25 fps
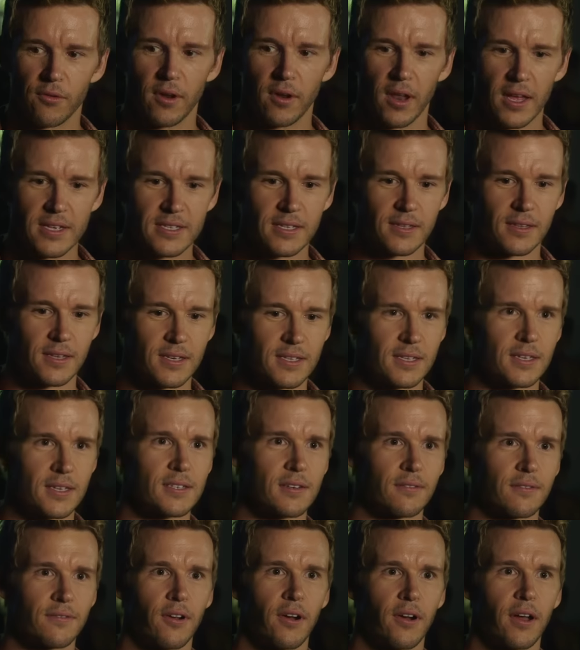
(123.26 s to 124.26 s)
realize that this is
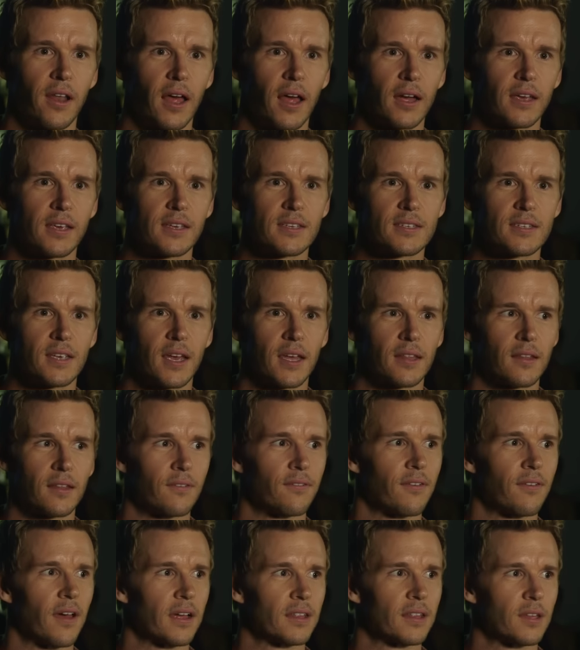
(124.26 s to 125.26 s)
a very lucky set. The
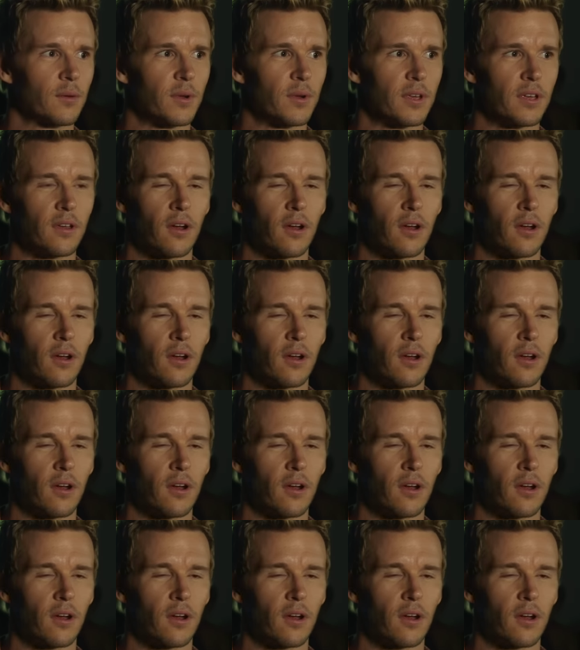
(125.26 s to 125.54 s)
fact that we